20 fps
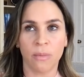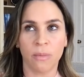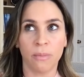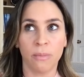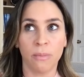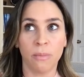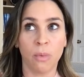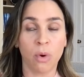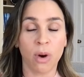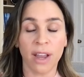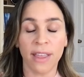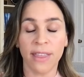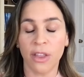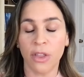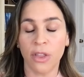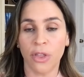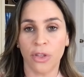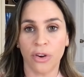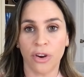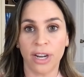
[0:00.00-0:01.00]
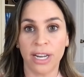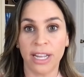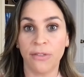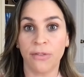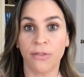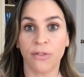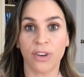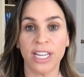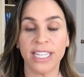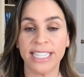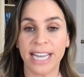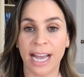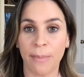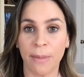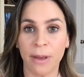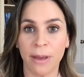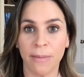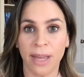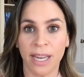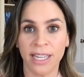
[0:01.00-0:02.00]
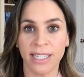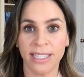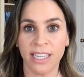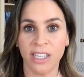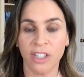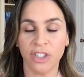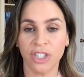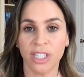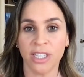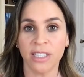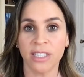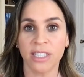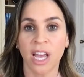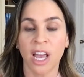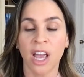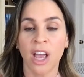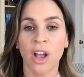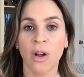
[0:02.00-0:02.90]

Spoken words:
more than 30 free tapping meditations.